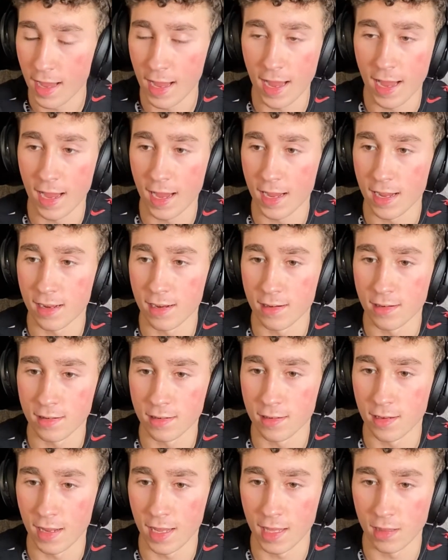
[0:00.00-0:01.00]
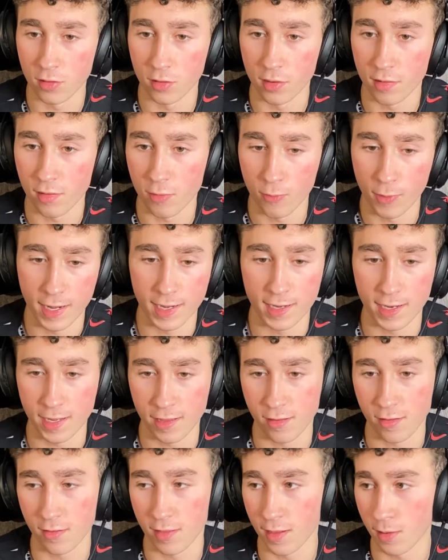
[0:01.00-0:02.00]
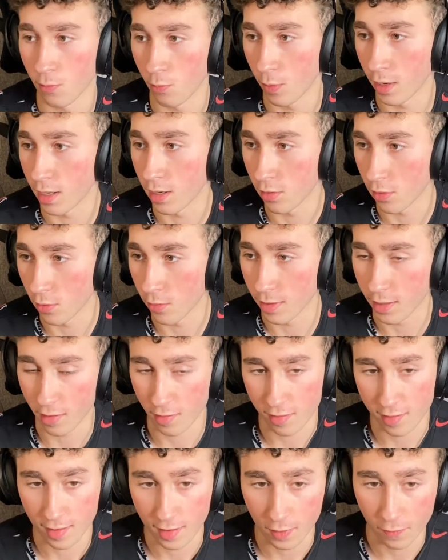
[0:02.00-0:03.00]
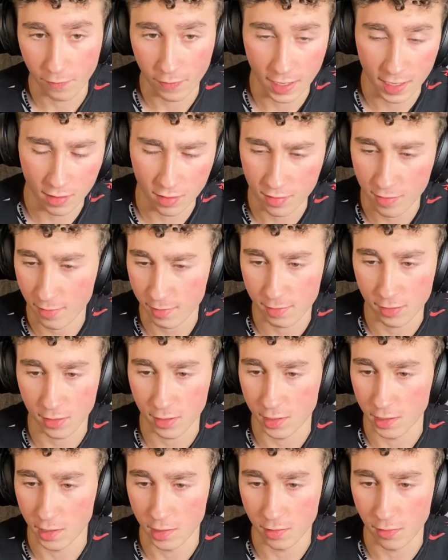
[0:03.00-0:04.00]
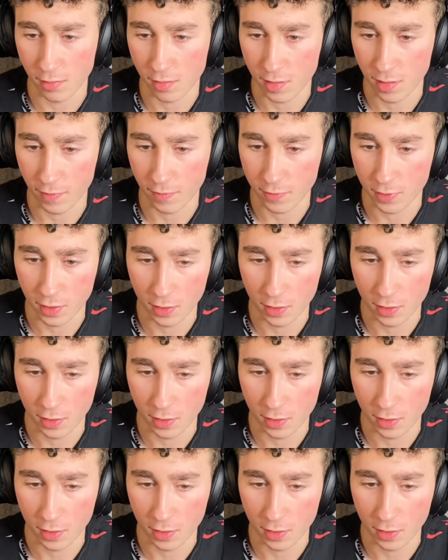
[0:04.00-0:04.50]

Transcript: and it looks way nicer than when you do it yourself. And also it's a lot of other stuff